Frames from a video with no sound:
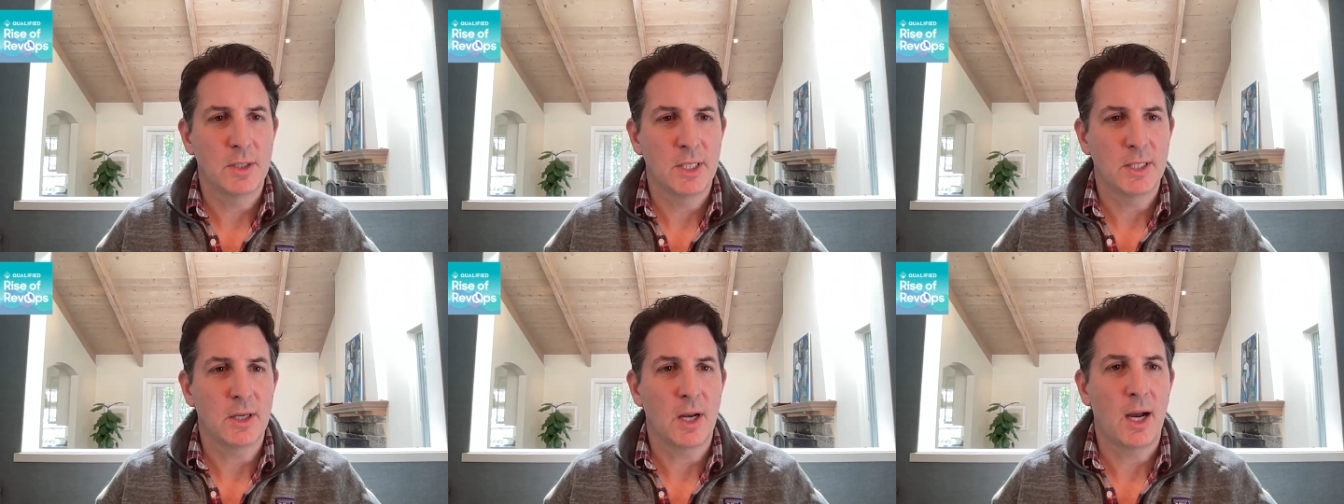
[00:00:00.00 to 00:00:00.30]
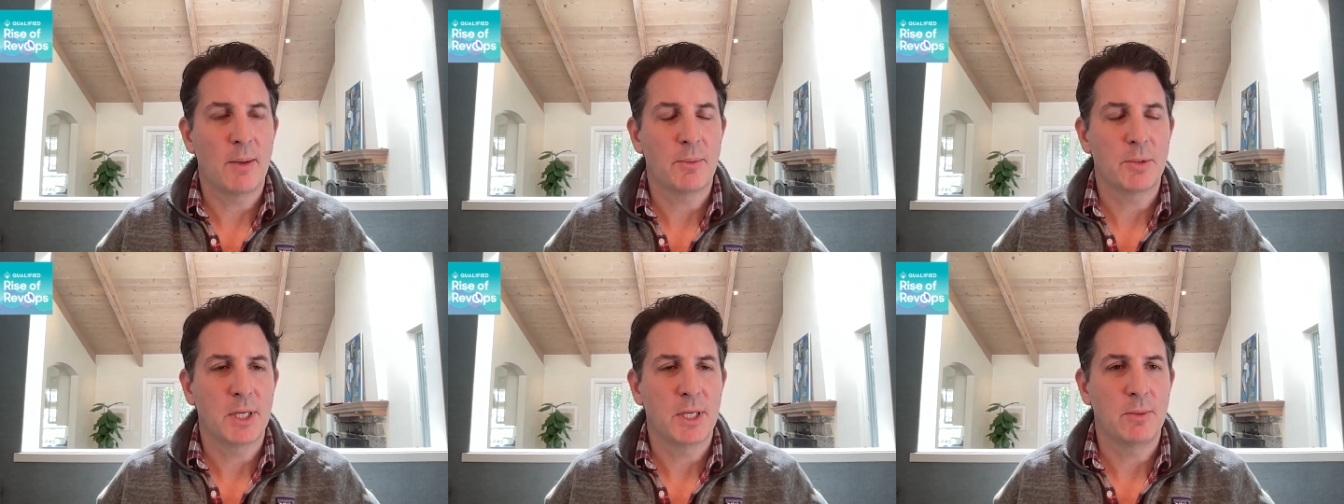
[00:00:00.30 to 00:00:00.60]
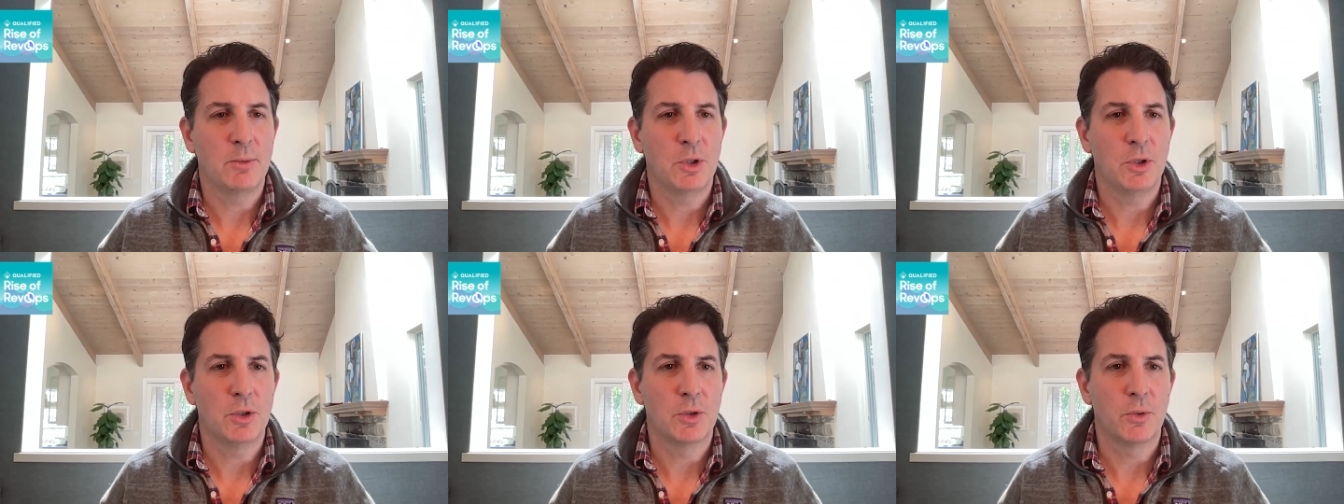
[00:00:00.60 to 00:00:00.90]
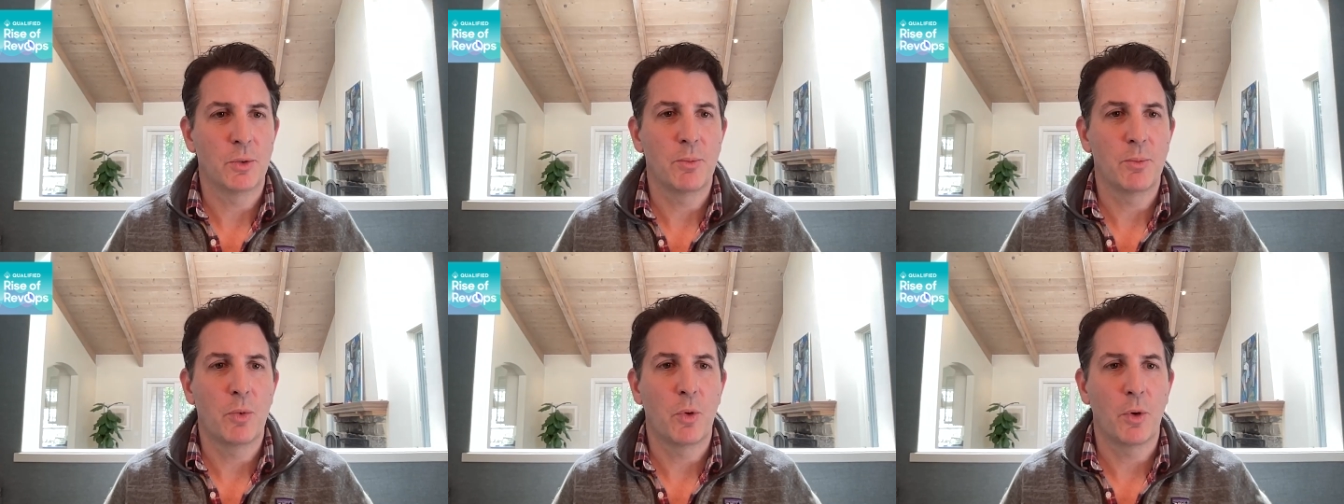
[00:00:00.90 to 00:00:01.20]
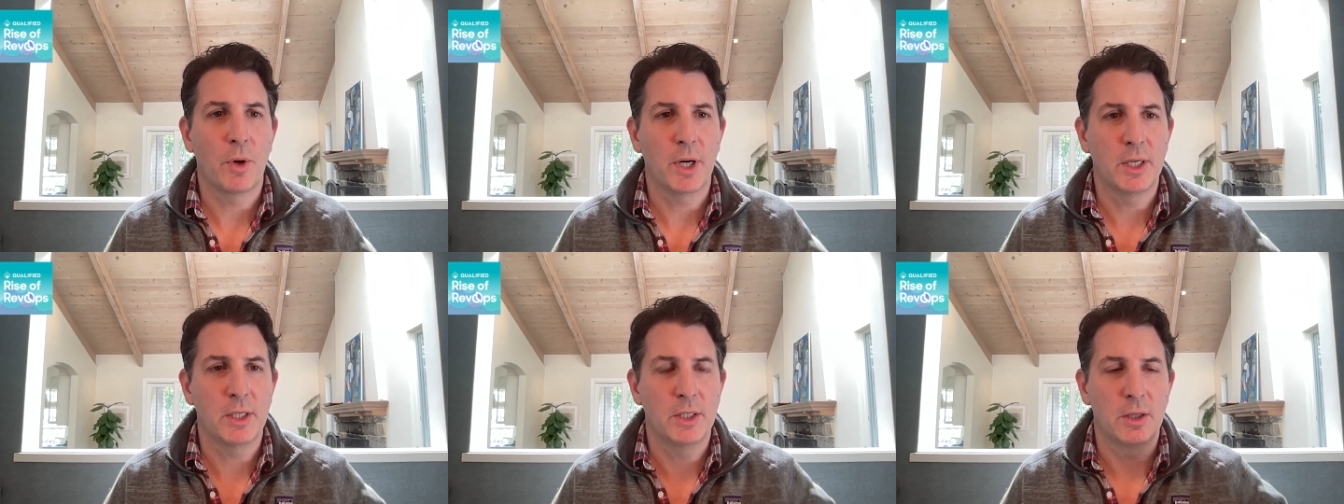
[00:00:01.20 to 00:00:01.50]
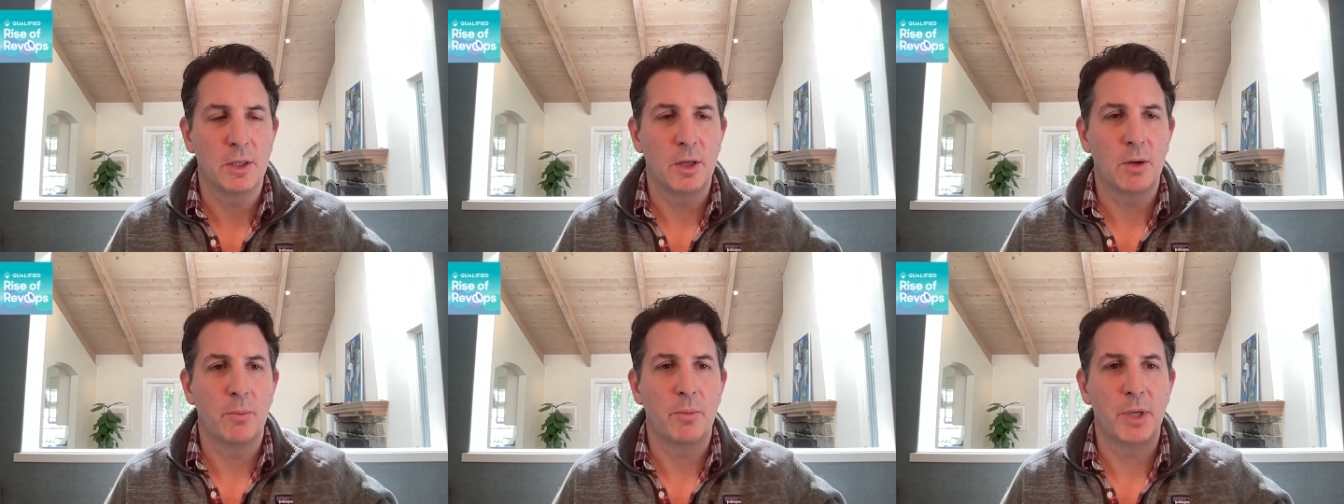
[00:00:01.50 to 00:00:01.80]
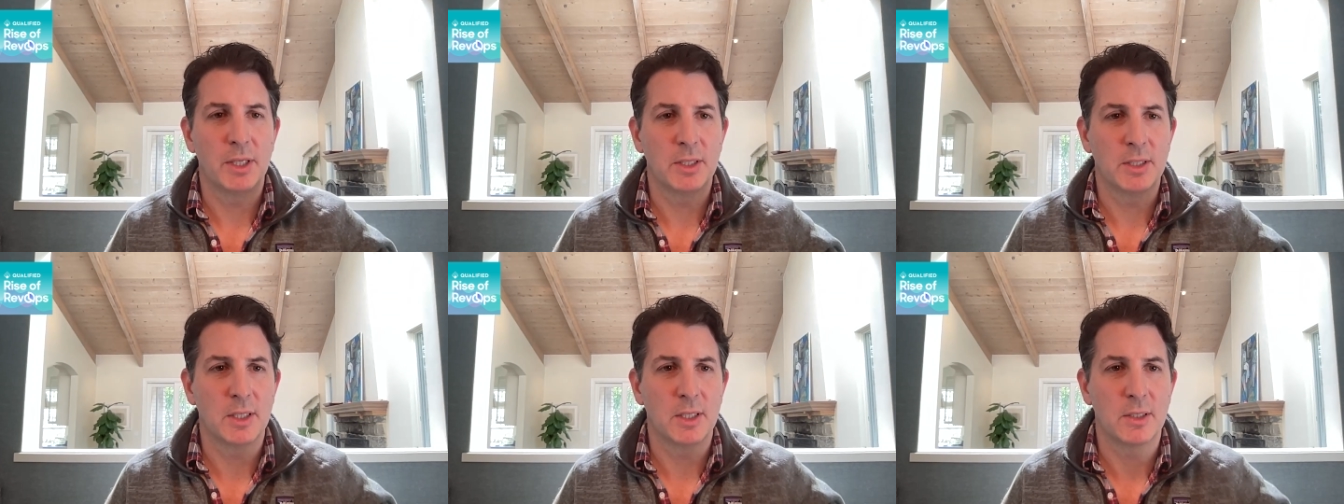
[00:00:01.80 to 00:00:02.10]
these ops teams used to report into their
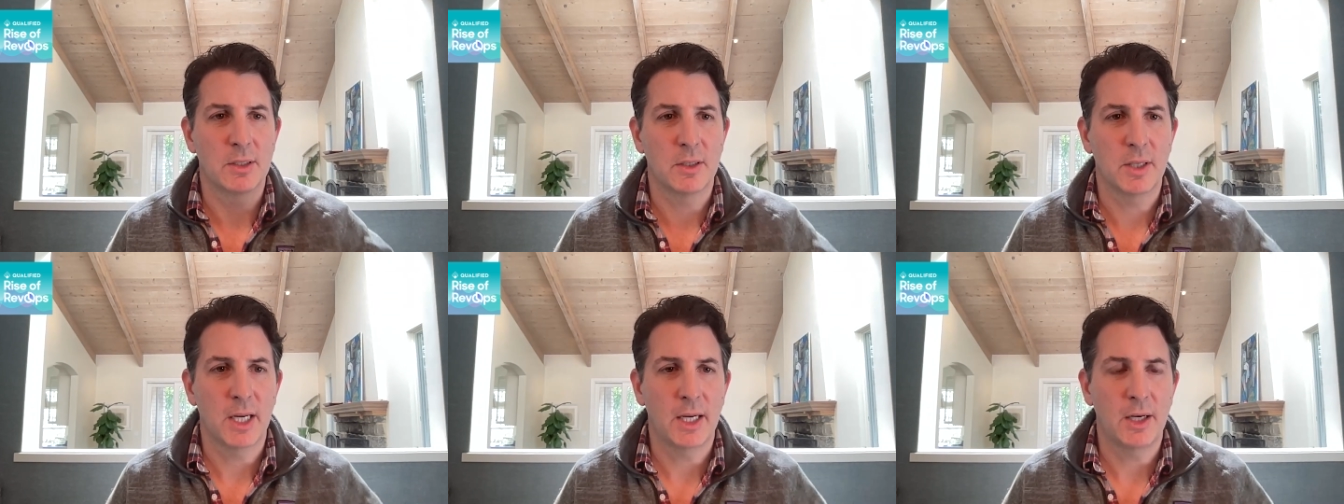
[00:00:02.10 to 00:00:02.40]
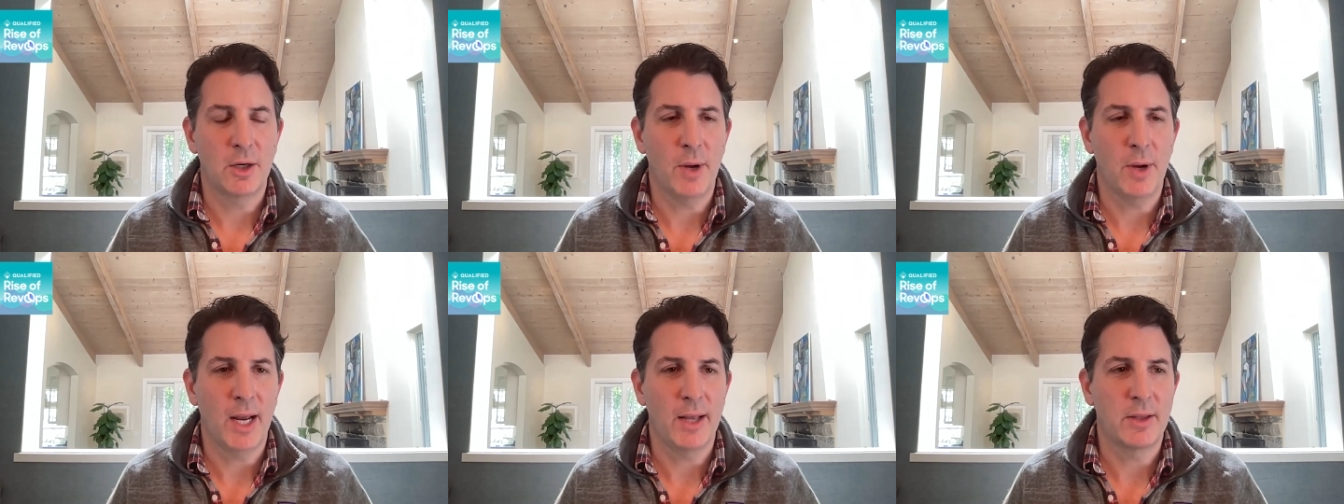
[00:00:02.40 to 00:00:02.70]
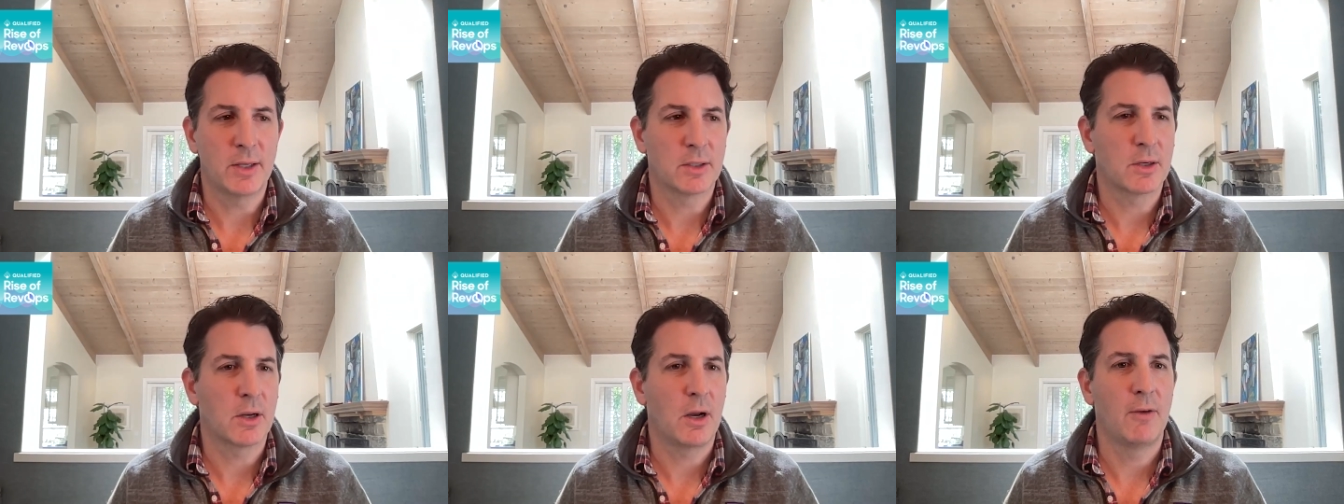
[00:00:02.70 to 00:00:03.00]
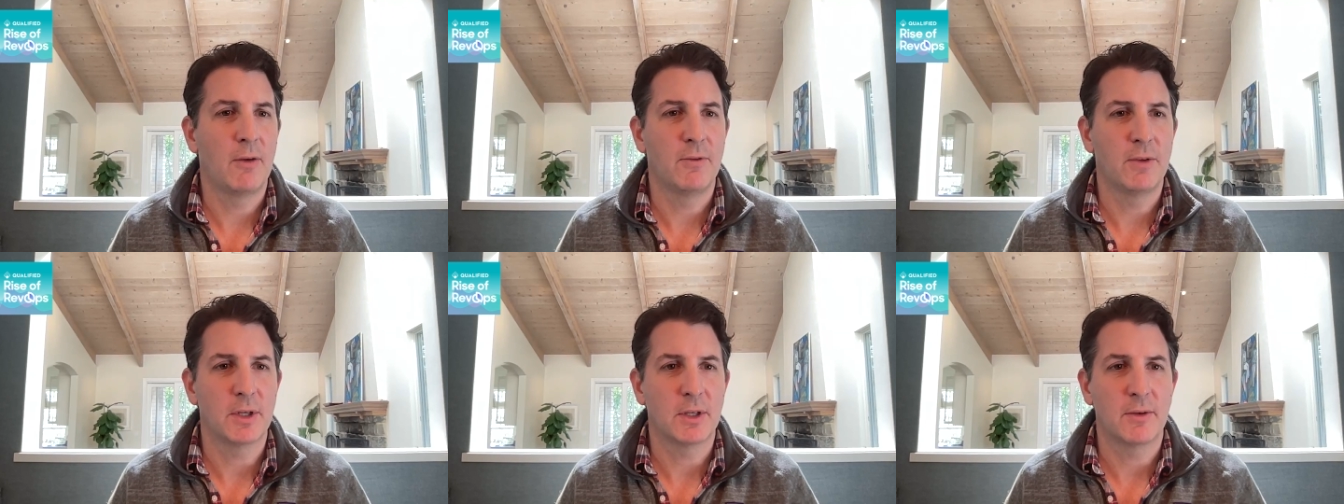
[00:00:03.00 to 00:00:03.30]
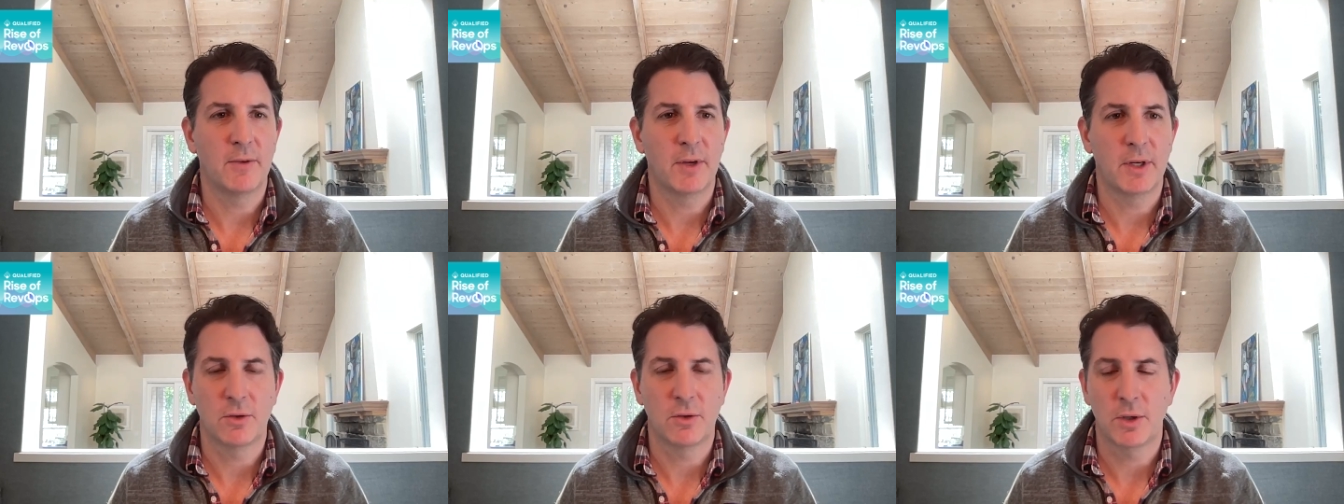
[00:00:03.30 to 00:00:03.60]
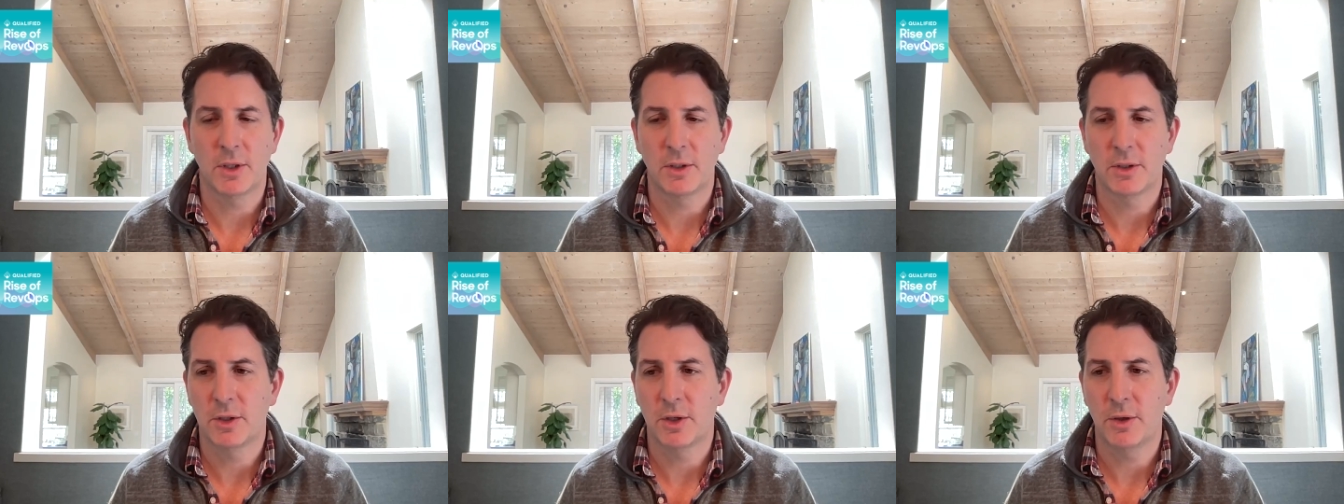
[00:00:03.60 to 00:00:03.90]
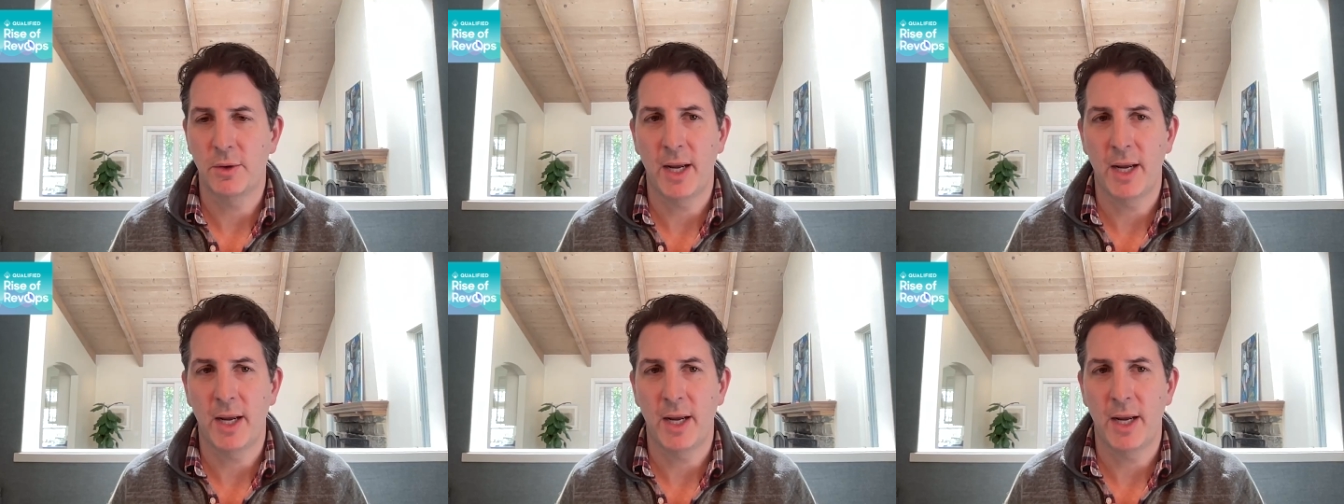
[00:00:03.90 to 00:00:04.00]
business lead, you had this conflict of interest.